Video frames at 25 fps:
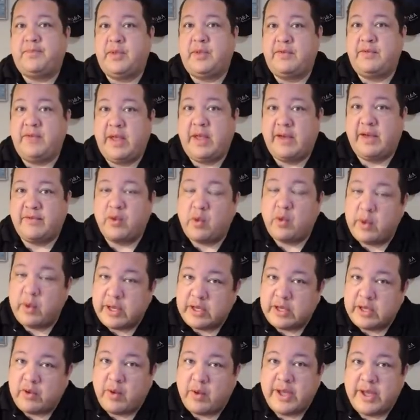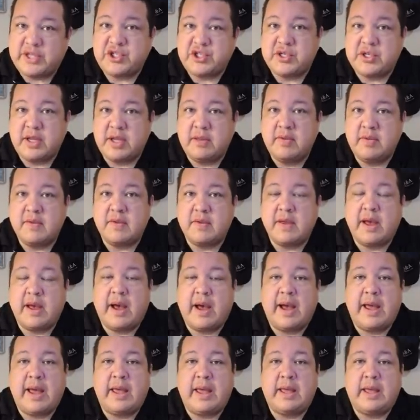If you have coin questions,
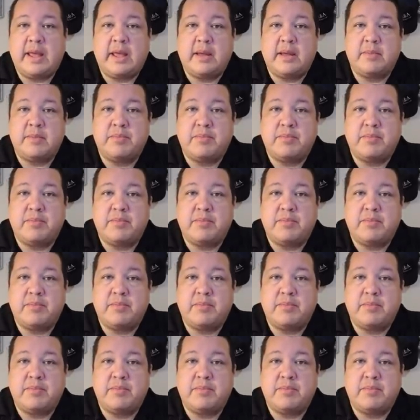I